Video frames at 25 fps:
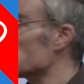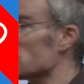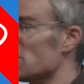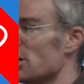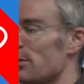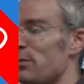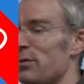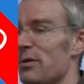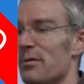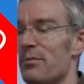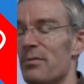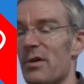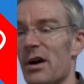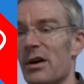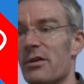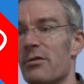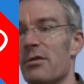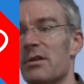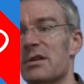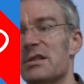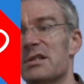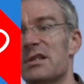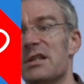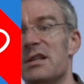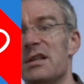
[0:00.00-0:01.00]
a couple of micro
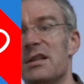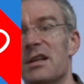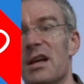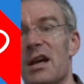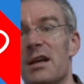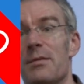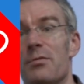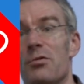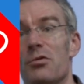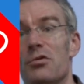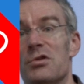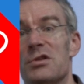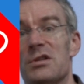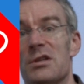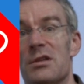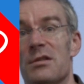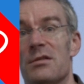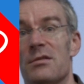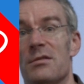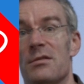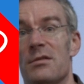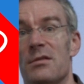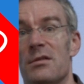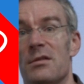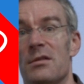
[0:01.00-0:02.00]
SD cables,
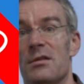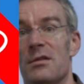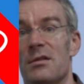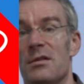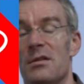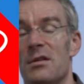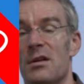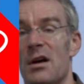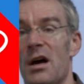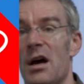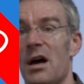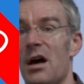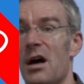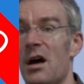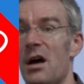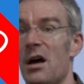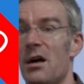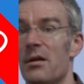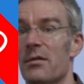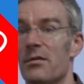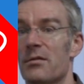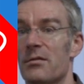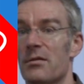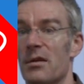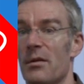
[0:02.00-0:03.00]

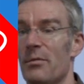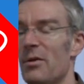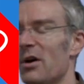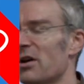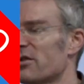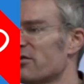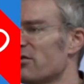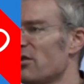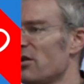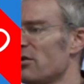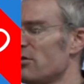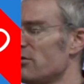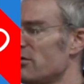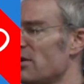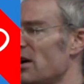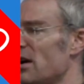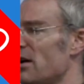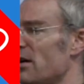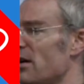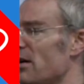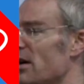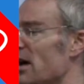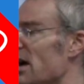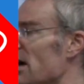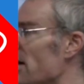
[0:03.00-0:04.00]
micro
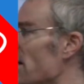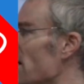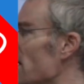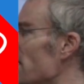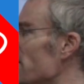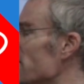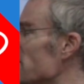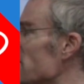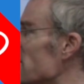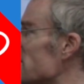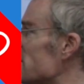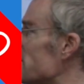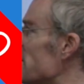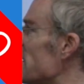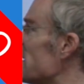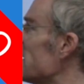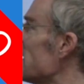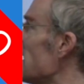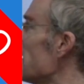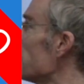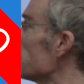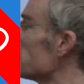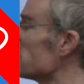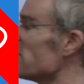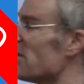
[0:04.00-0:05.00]
USB
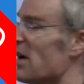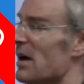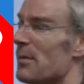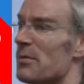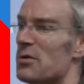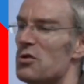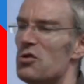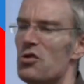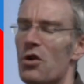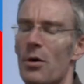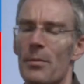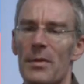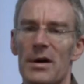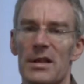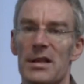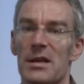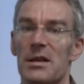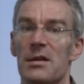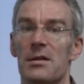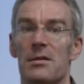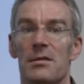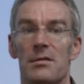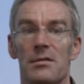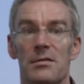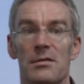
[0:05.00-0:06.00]
cables around, but not many.
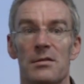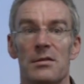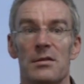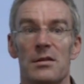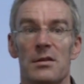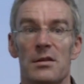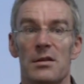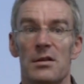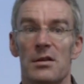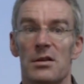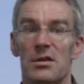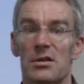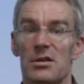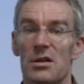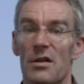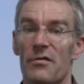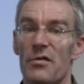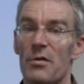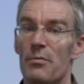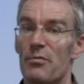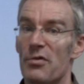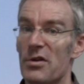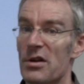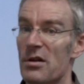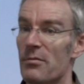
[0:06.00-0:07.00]
So if you
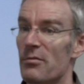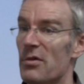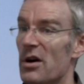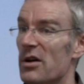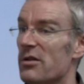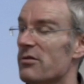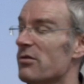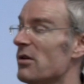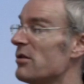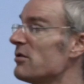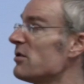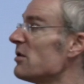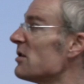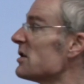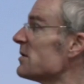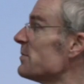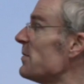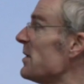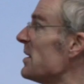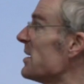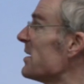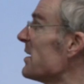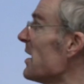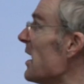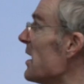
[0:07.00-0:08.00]
bring a micro
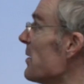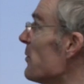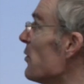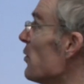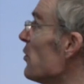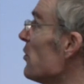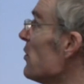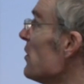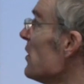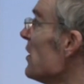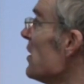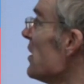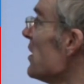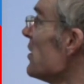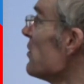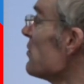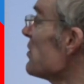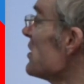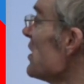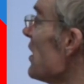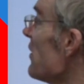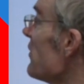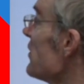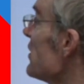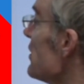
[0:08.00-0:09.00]
USB cable, you'll
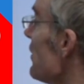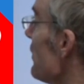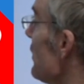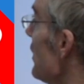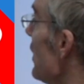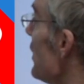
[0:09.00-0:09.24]
save yourself a